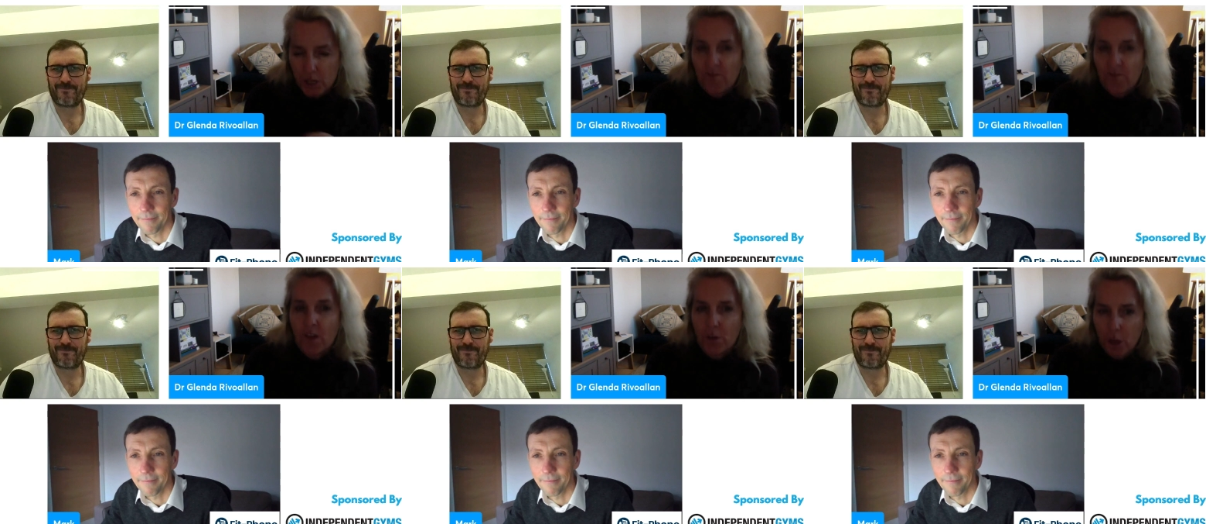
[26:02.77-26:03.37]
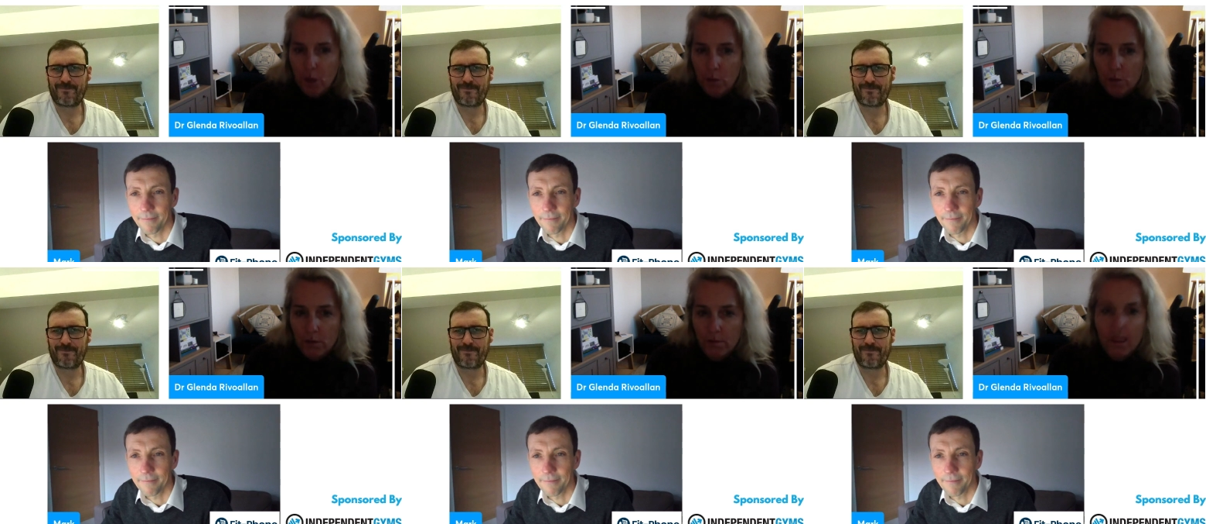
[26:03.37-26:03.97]
Speaker 1: the physical?
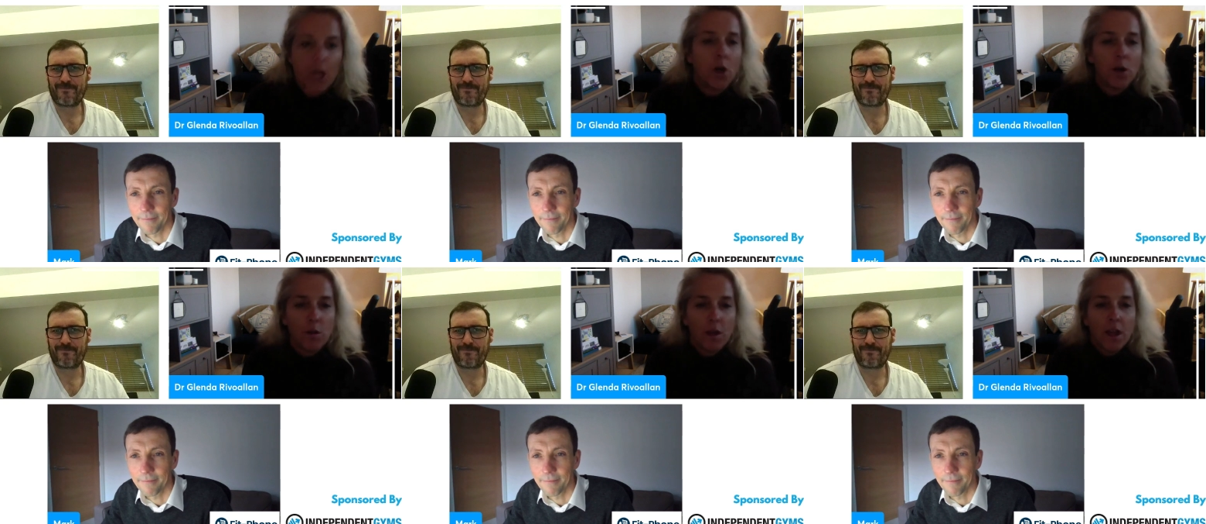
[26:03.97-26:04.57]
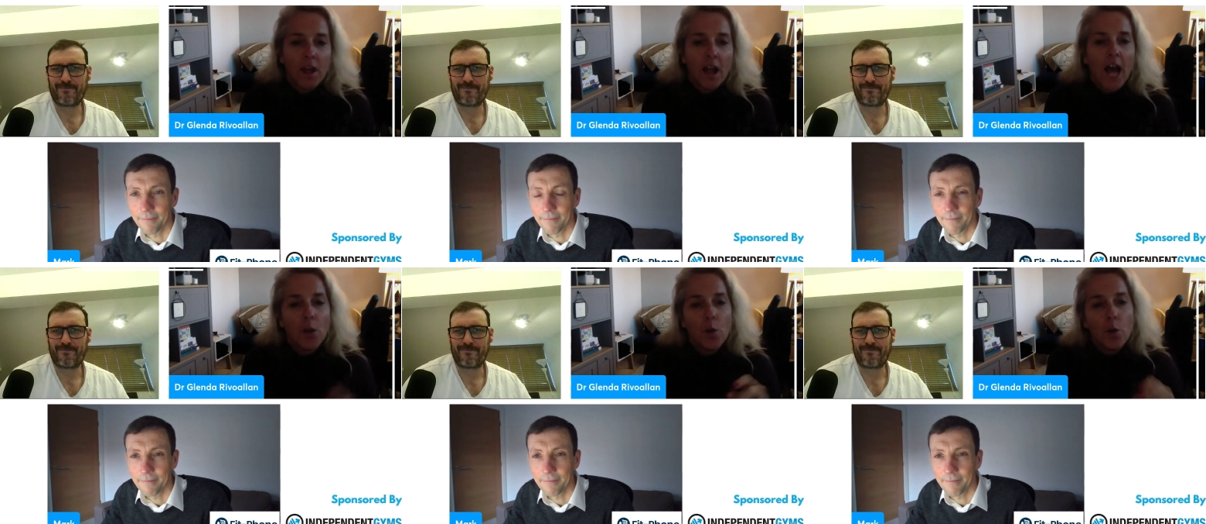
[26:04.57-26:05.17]
Because
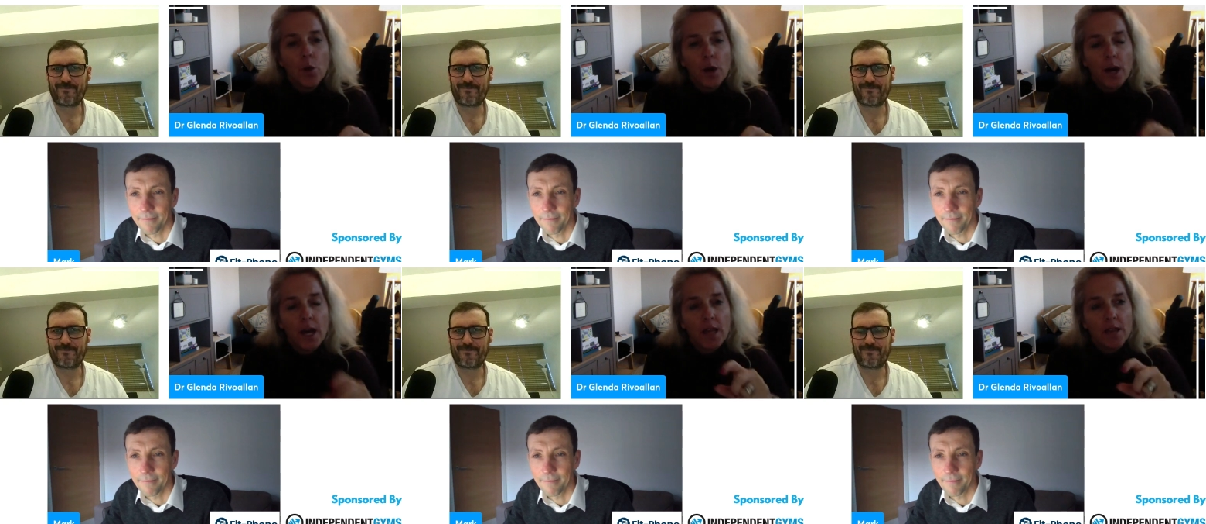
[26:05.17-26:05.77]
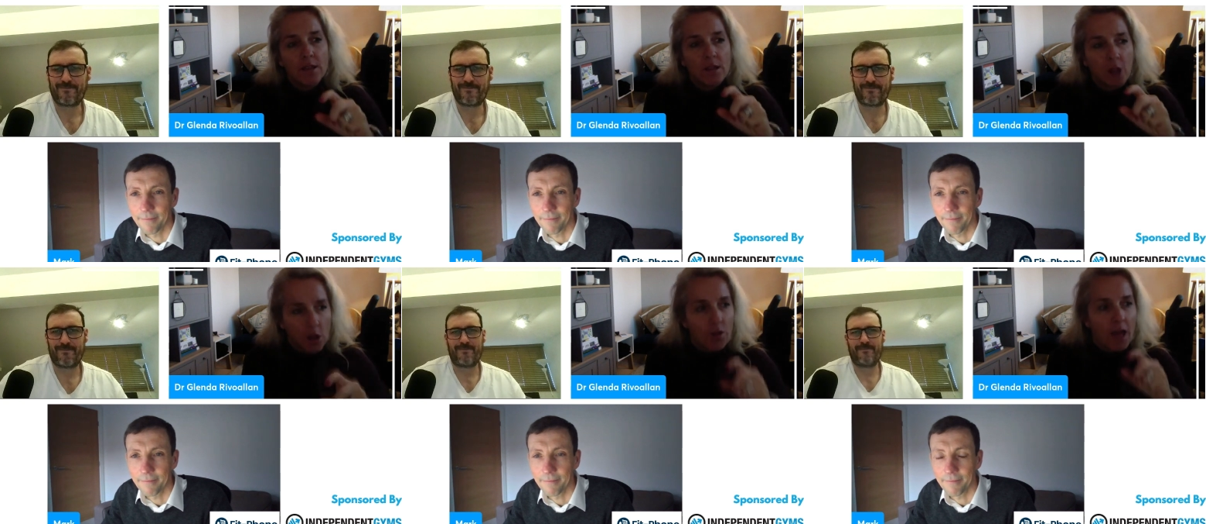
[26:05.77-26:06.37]
I know it
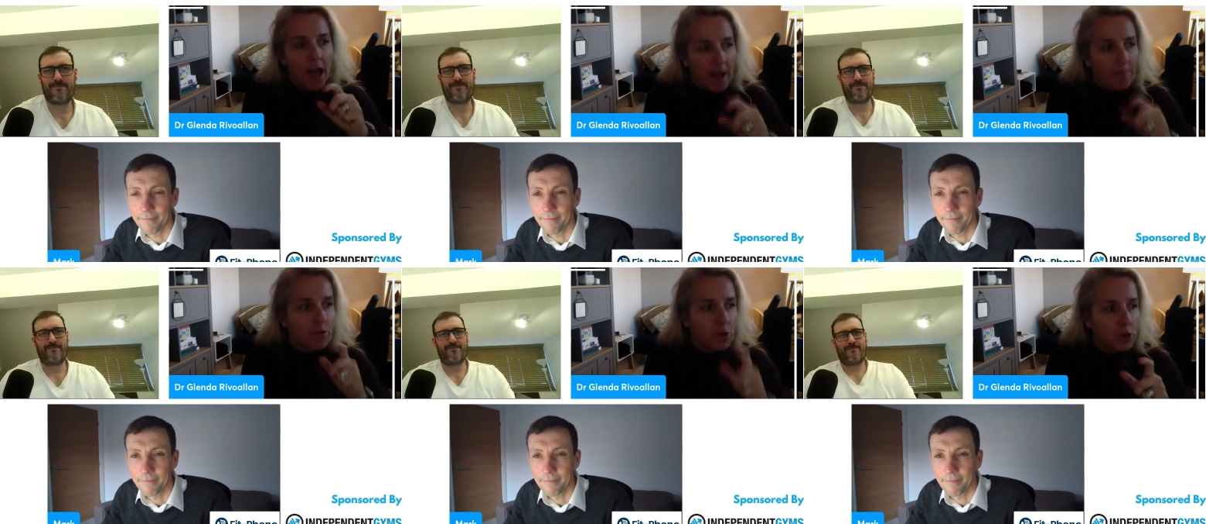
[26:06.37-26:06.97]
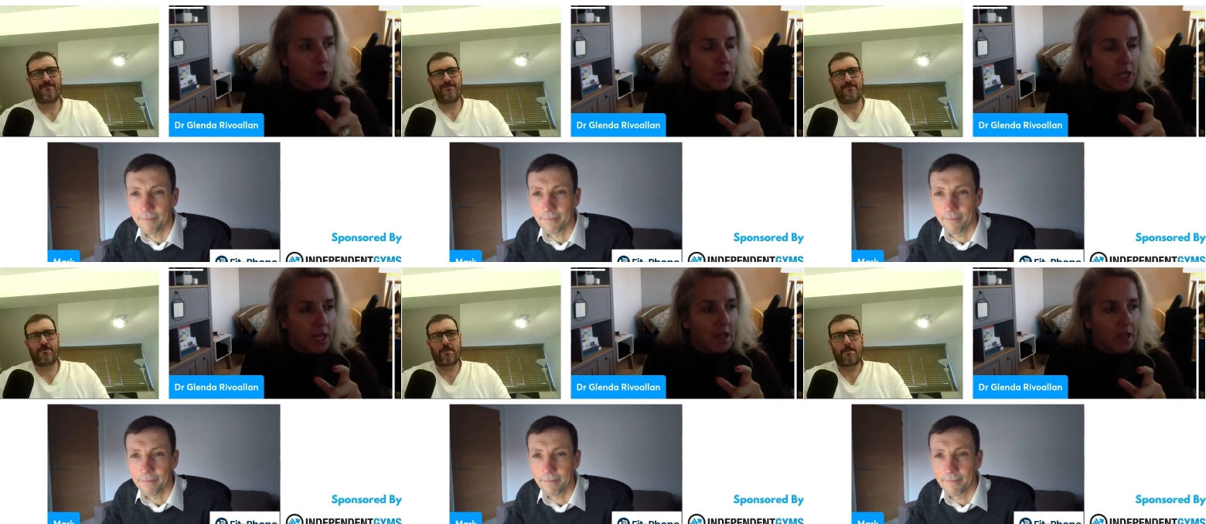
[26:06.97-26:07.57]
does
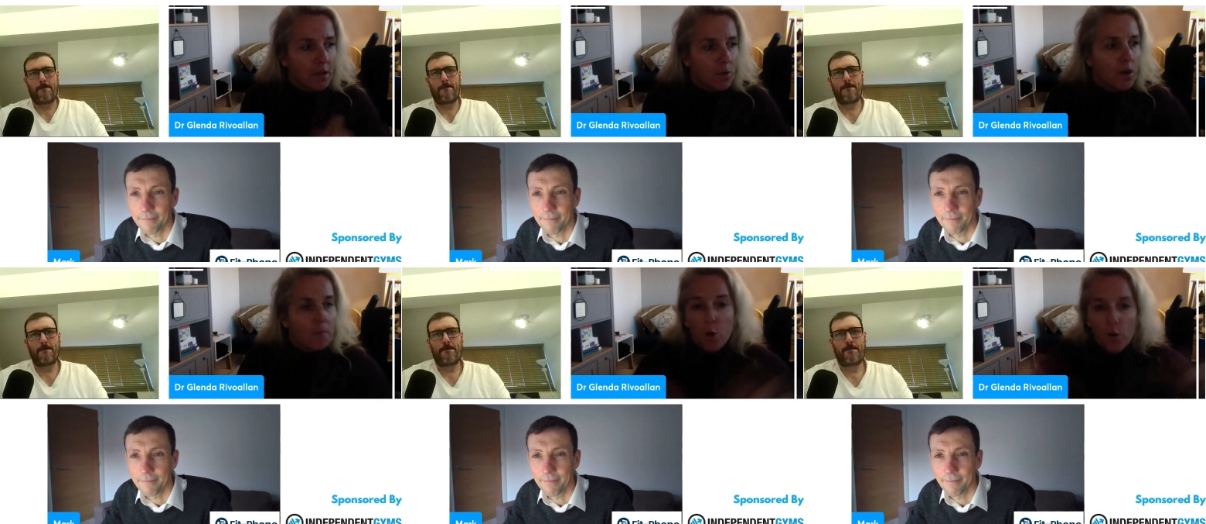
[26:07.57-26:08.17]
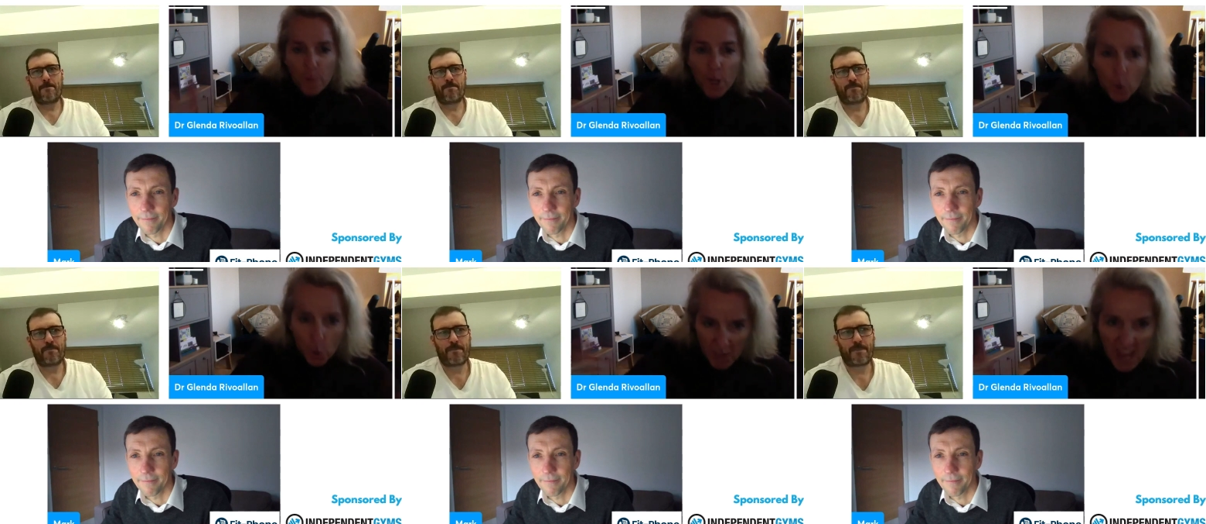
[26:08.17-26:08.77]
absolutely where movement
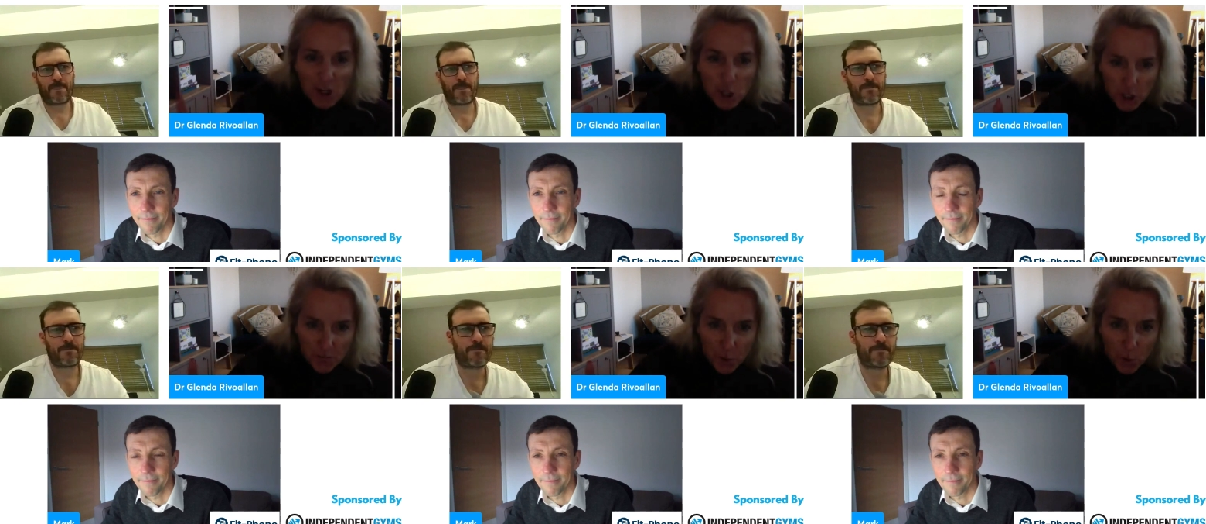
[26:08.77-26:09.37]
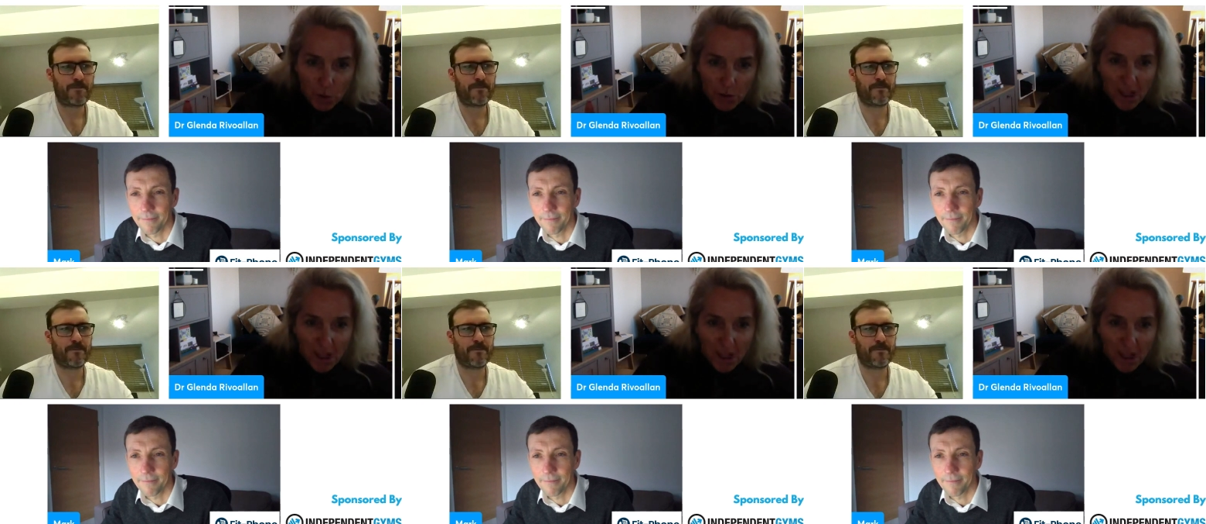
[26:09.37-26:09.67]
goes, energy flows,